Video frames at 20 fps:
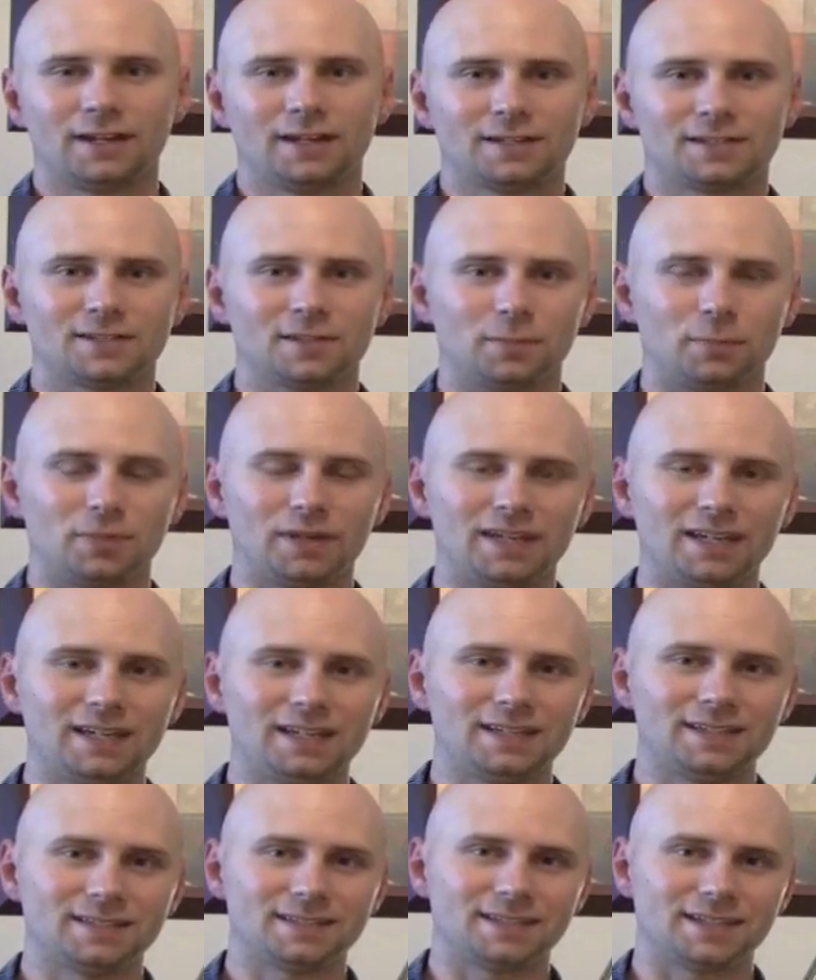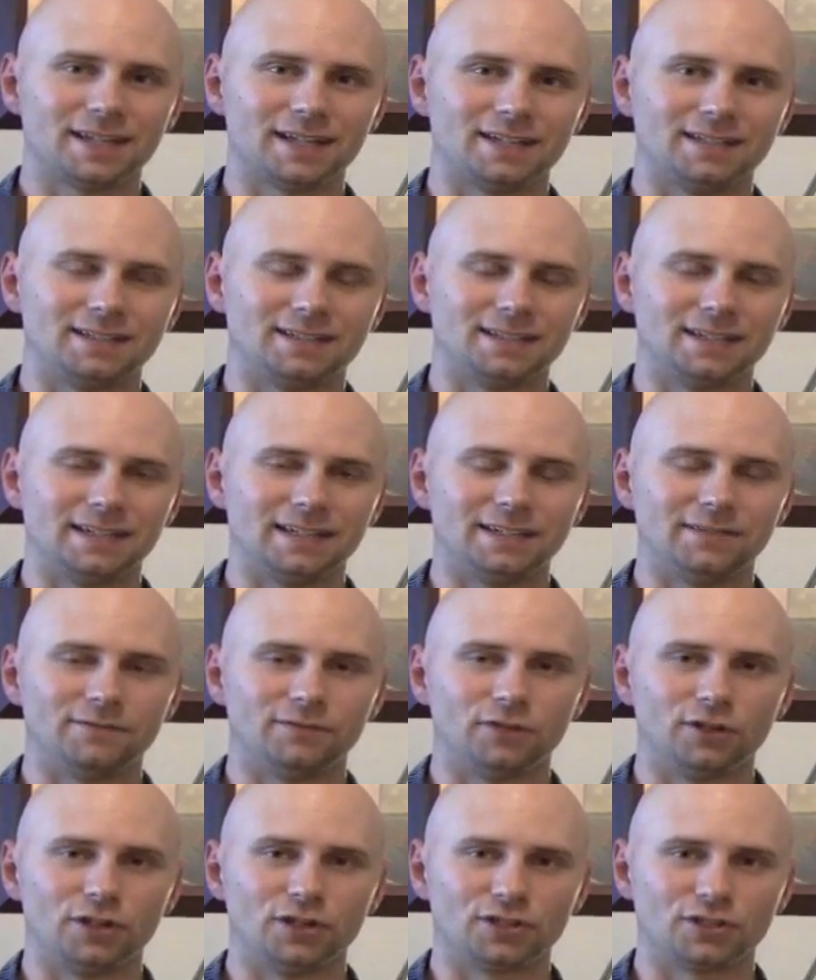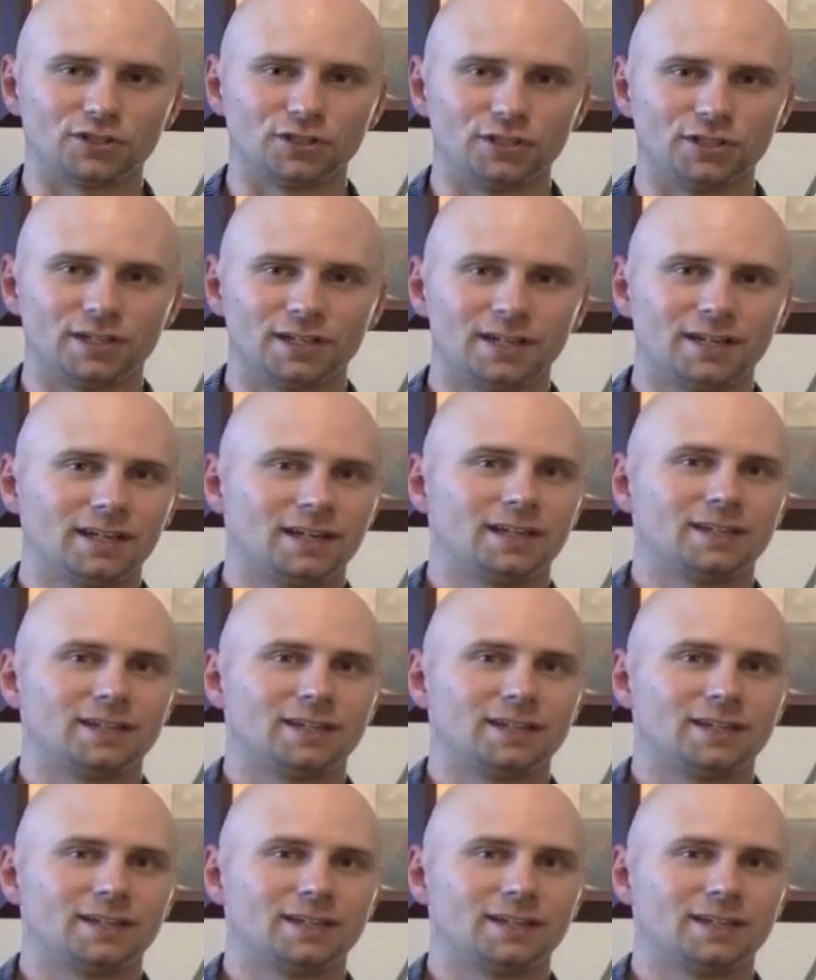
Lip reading: It's the PZD version.